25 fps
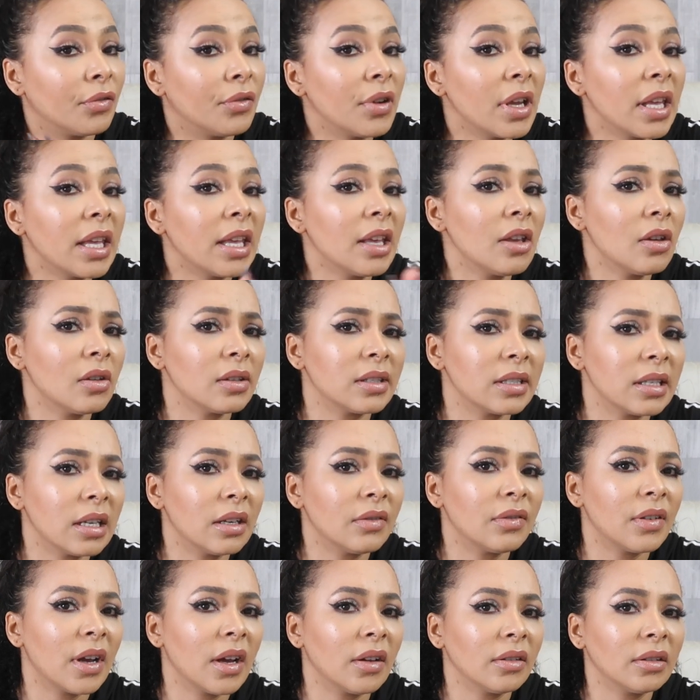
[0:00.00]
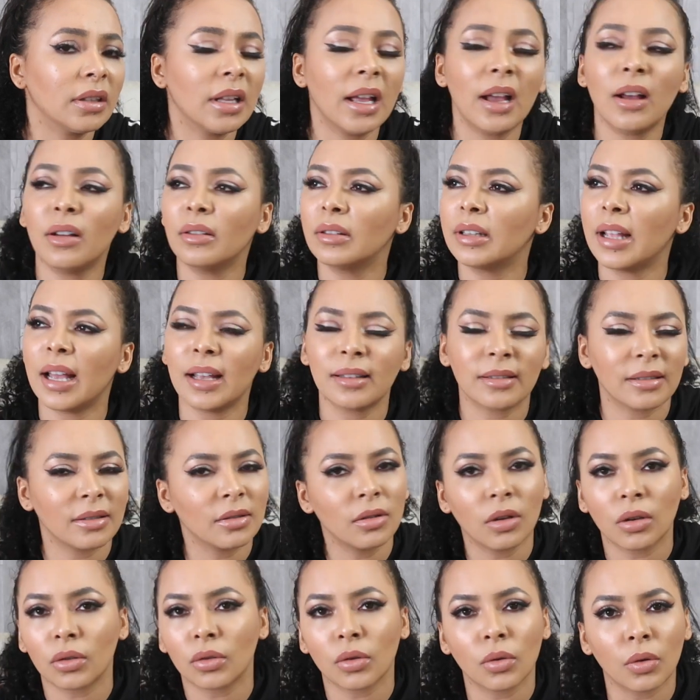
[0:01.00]
Freaking yourself out now, that's
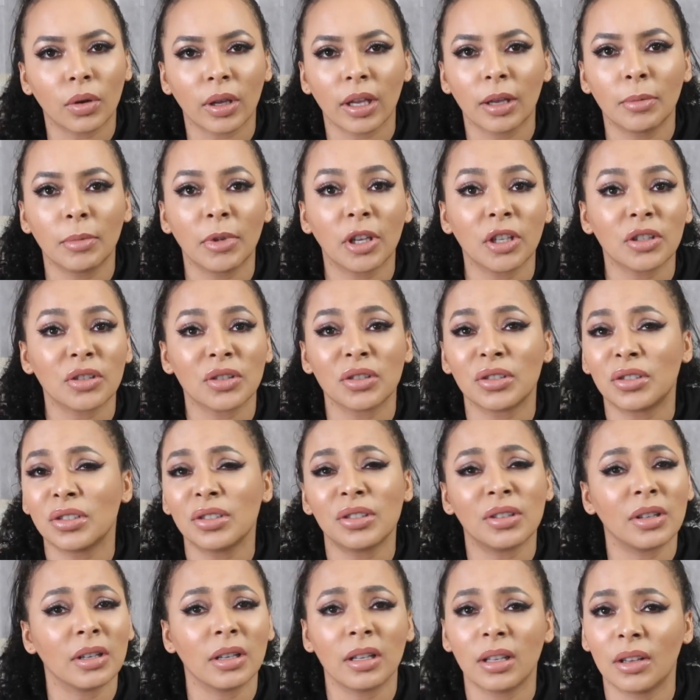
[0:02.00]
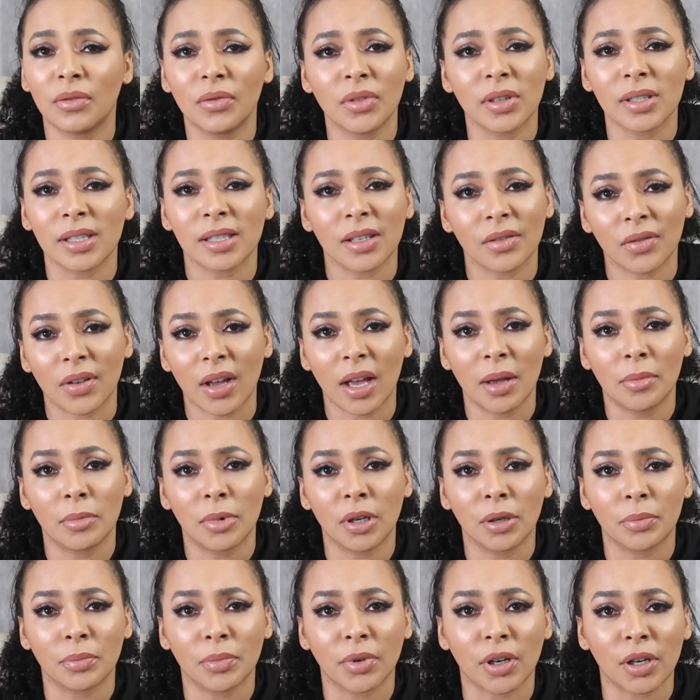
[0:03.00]
not okay, because you're just going to give yourself high
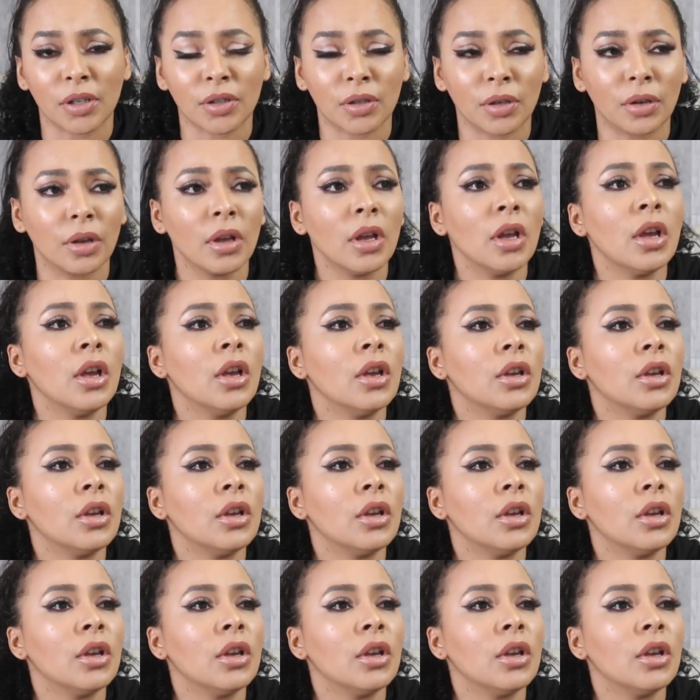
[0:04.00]
blood pressure.